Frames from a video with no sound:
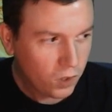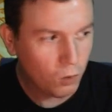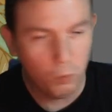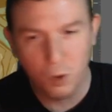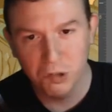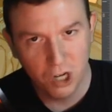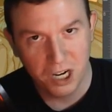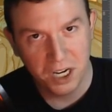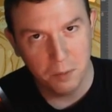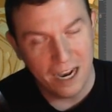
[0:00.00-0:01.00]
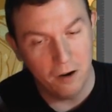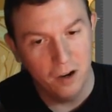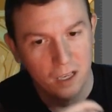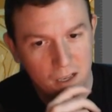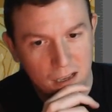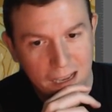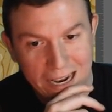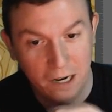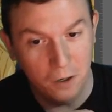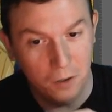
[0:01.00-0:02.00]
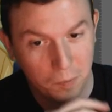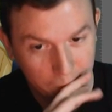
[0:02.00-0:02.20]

We were talking about how,